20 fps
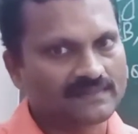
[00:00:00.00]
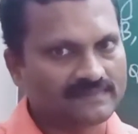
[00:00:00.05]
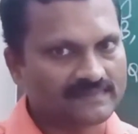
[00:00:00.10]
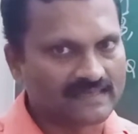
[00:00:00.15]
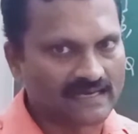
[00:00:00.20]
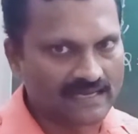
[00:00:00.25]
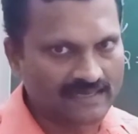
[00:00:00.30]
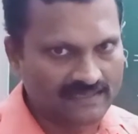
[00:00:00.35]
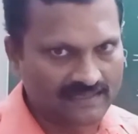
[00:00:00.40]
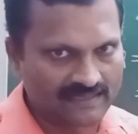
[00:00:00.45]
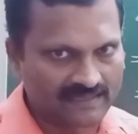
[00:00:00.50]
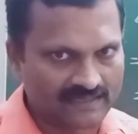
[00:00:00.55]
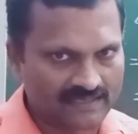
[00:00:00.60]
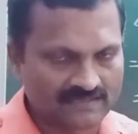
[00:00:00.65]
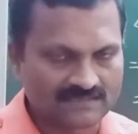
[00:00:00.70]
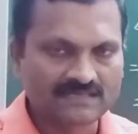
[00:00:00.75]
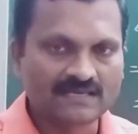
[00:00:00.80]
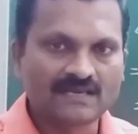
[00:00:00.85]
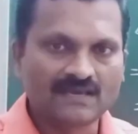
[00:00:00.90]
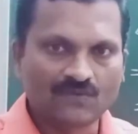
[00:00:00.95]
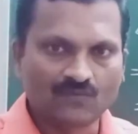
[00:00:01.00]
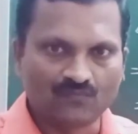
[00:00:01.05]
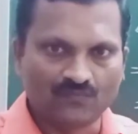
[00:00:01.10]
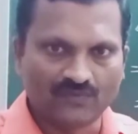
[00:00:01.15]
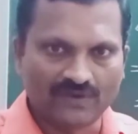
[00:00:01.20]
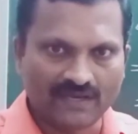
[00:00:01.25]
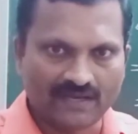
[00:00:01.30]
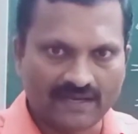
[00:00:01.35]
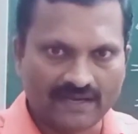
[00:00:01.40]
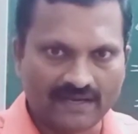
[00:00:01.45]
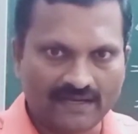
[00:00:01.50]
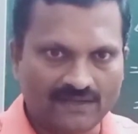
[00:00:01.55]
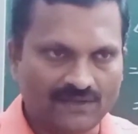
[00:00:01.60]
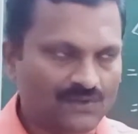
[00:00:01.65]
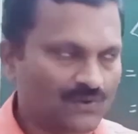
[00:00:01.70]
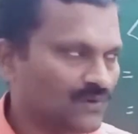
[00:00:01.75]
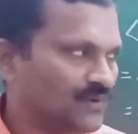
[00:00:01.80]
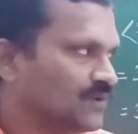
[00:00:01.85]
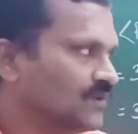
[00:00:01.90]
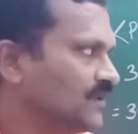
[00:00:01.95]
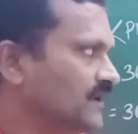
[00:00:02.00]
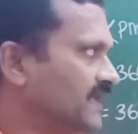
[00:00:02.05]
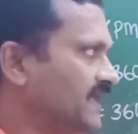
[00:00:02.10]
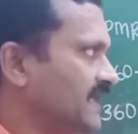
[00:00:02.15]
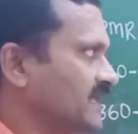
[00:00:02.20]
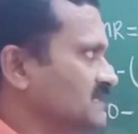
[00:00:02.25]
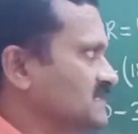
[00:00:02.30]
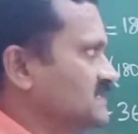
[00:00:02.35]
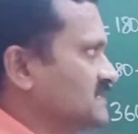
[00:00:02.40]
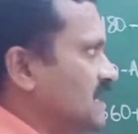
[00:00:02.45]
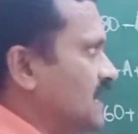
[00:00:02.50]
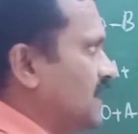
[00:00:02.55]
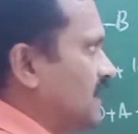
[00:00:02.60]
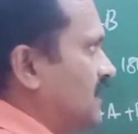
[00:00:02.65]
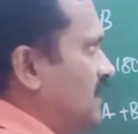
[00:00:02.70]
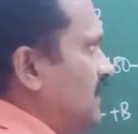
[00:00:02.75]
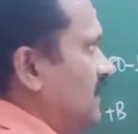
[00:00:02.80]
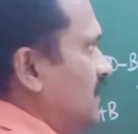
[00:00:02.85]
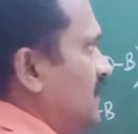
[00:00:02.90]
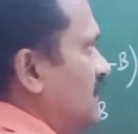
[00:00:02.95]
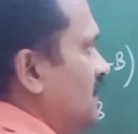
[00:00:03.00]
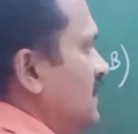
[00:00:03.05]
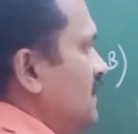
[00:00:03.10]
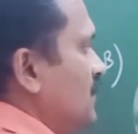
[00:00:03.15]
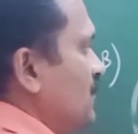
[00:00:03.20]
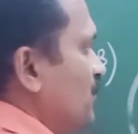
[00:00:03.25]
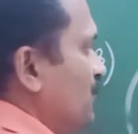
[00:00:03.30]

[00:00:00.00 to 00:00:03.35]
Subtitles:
That is, we can draw a circle